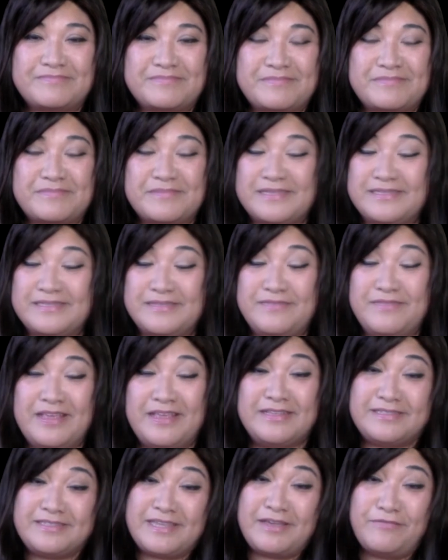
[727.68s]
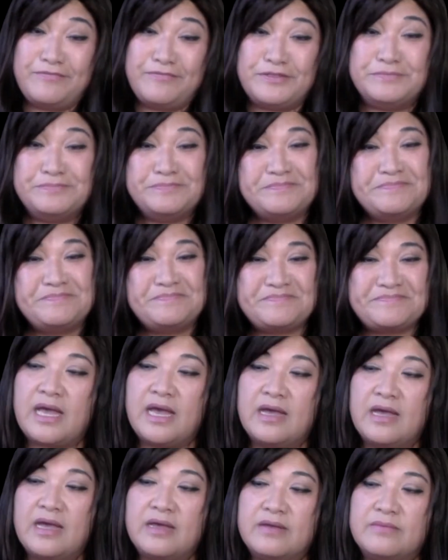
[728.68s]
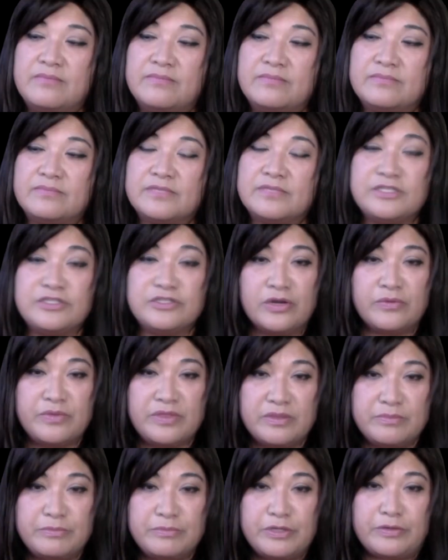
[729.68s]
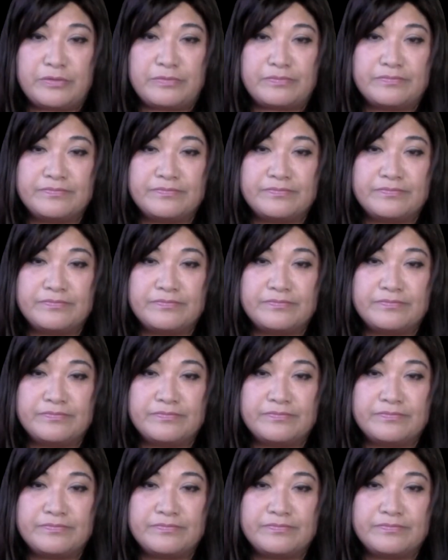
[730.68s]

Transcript: it's helpful. Let's start with the moon.